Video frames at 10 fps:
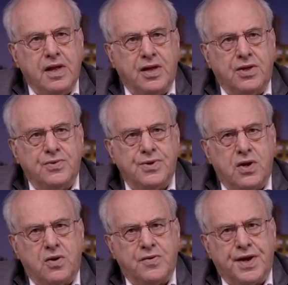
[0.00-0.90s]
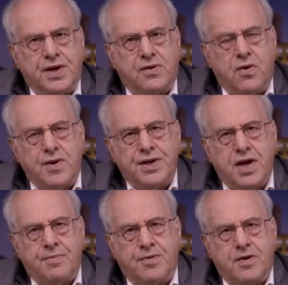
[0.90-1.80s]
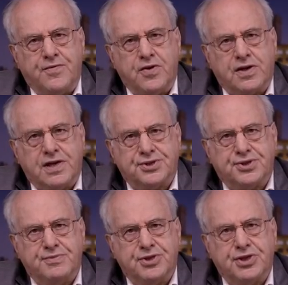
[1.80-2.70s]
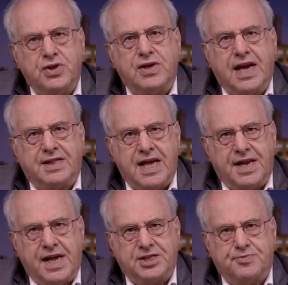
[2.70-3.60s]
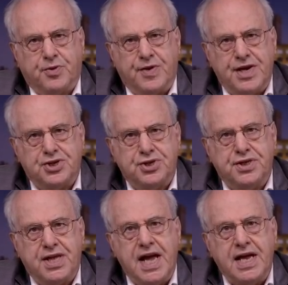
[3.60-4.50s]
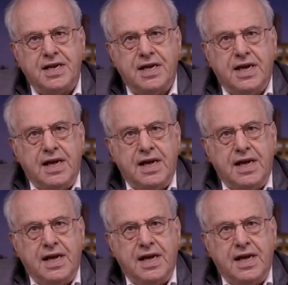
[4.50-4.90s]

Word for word: You know that a growing number of your customers look at that expiration date,